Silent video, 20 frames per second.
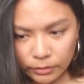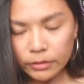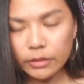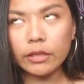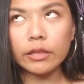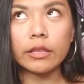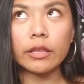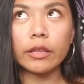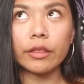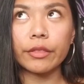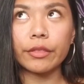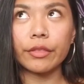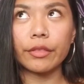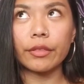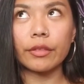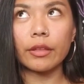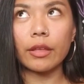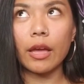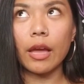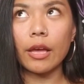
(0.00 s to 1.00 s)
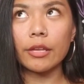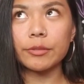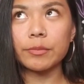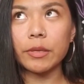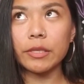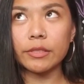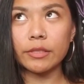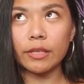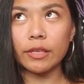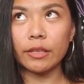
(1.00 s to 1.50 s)
Lilith
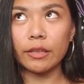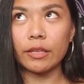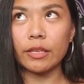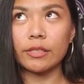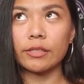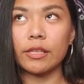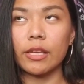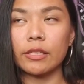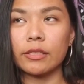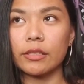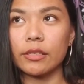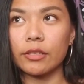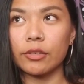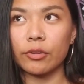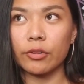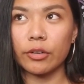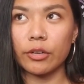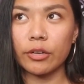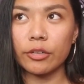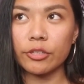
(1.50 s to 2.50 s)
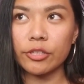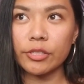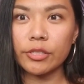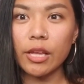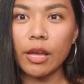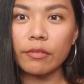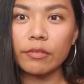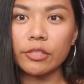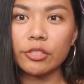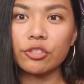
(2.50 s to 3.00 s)
aspecting the ascendant, or
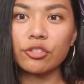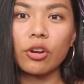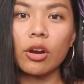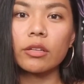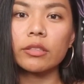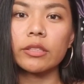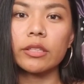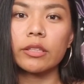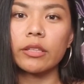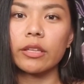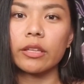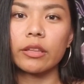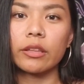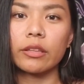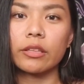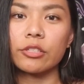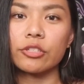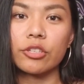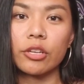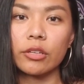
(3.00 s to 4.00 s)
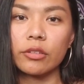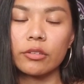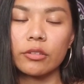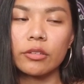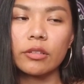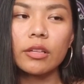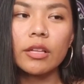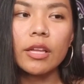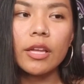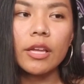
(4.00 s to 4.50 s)
just having strong Lilith in
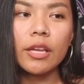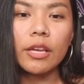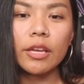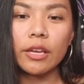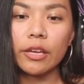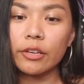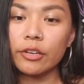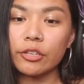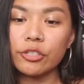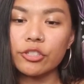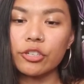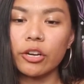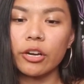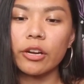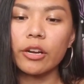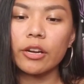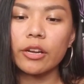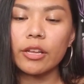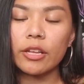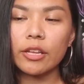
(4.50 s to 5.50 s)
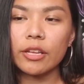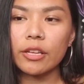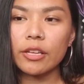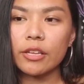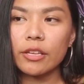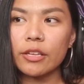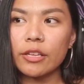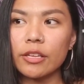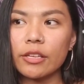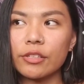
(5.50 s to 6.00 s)
general in your chart,
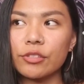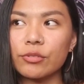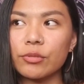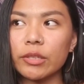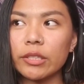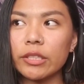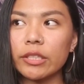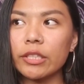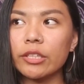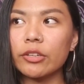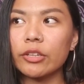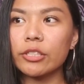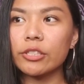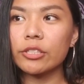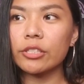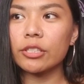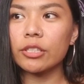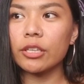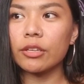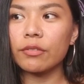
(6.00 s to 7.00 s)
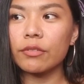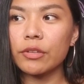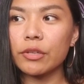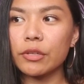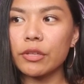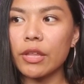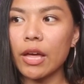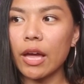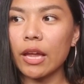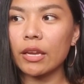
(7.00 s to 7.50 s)
is really going to give
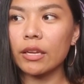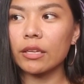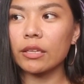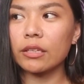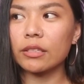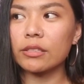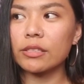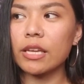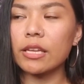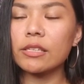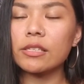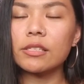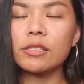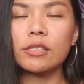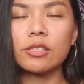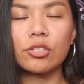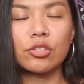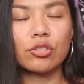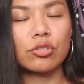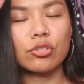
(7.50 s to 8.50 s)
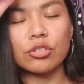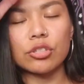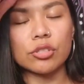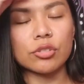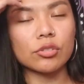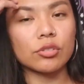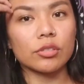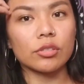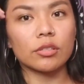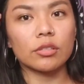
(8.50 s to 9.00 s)
you that tendency to
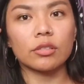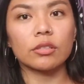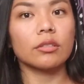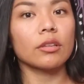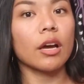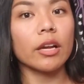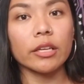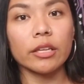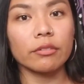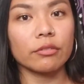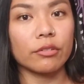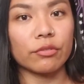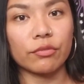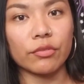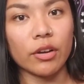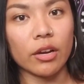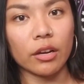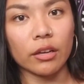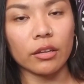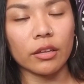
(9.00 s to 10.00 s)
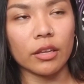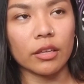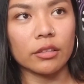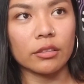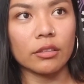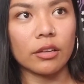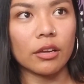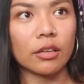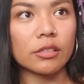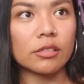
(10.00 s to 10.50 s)
just not give a fuck
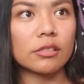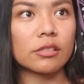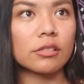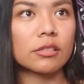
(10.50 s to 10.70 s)
and not